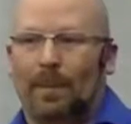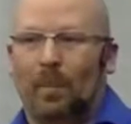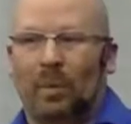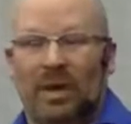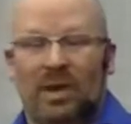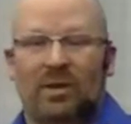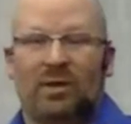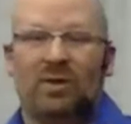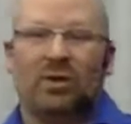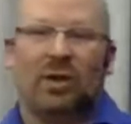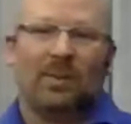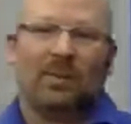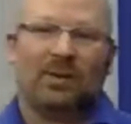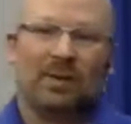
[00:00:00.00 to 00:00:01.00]

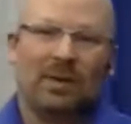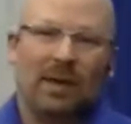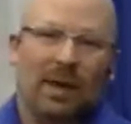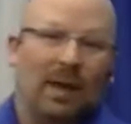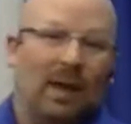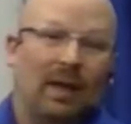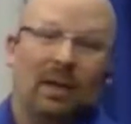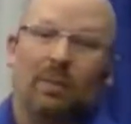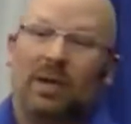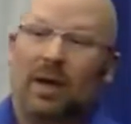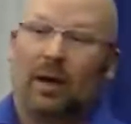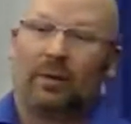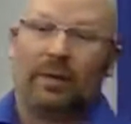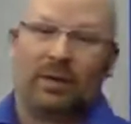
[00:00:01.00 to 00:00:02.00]
relationships, it can be
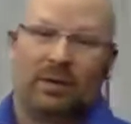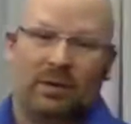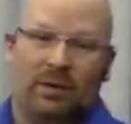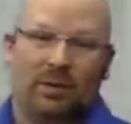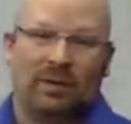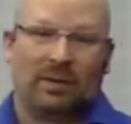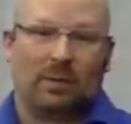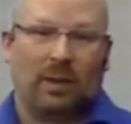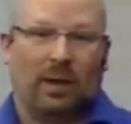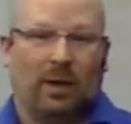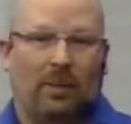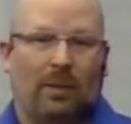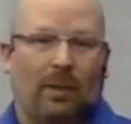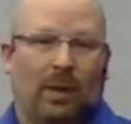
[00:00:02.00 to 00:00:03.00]
health issues as
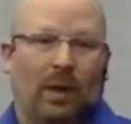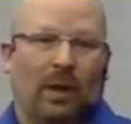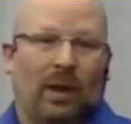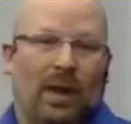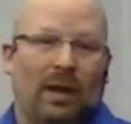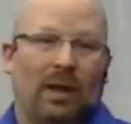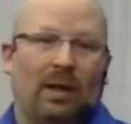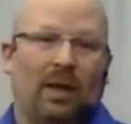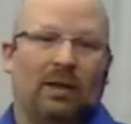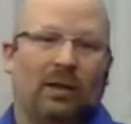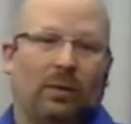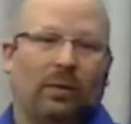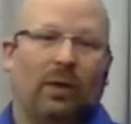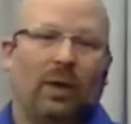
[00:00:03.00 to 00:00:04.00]
well. And
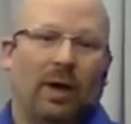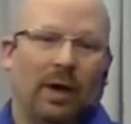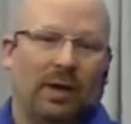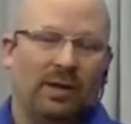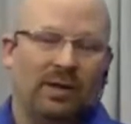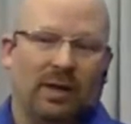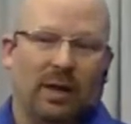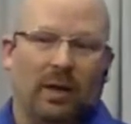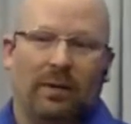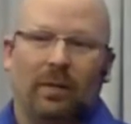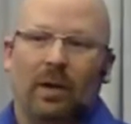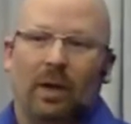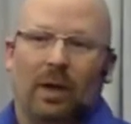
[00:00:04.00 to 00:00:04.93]
connecting with your higher self,